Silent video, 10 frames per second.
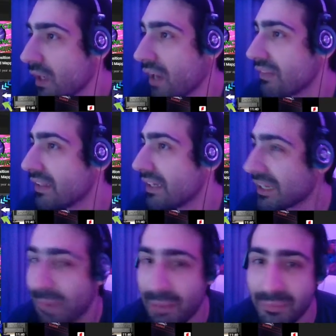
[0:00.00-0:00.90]
Yeah, I
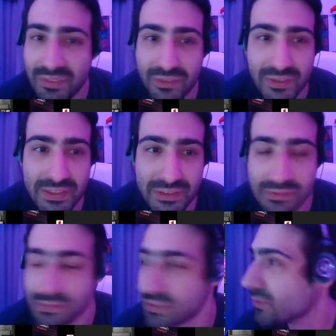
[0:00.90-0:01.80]
remember this video.
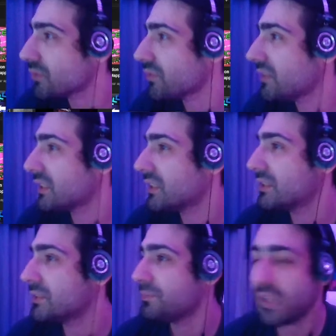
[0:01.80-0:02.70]
This was very
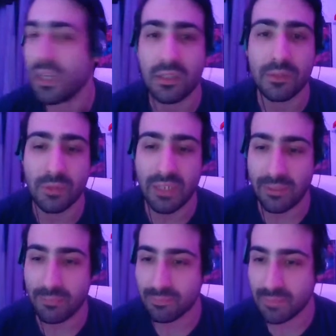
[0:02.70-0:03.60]
good. Okay,
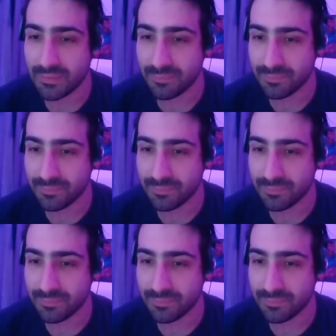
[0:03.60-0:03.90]
bye.